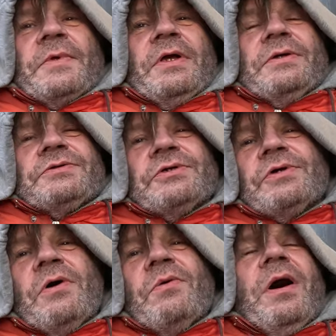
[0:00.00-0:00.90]
You feel a bit you
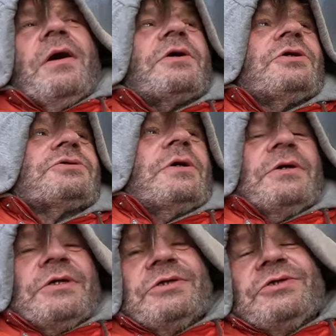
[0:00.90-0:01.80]
better? You know what? Because
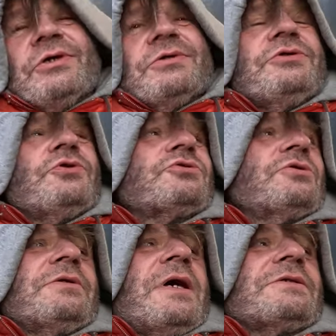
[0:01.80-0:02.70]
mm. it
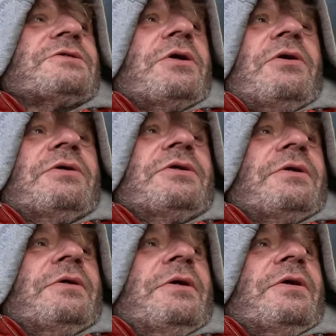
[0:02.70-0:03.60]
doesn't last long.
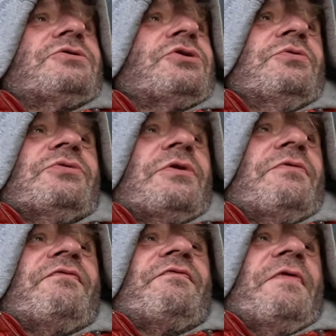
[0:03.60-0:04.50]

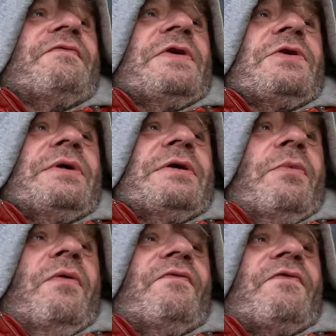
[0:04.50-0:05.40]
250 quid a
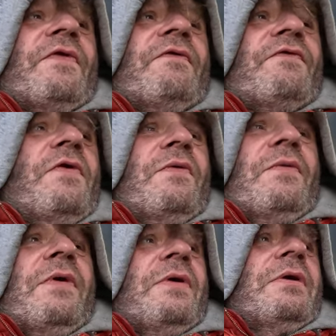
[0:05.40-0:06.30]
month. For
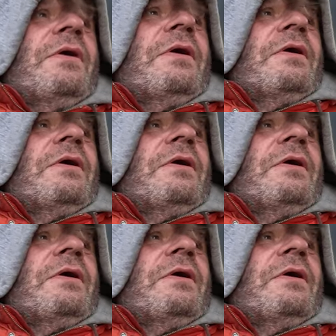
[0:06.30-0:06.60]
the electric?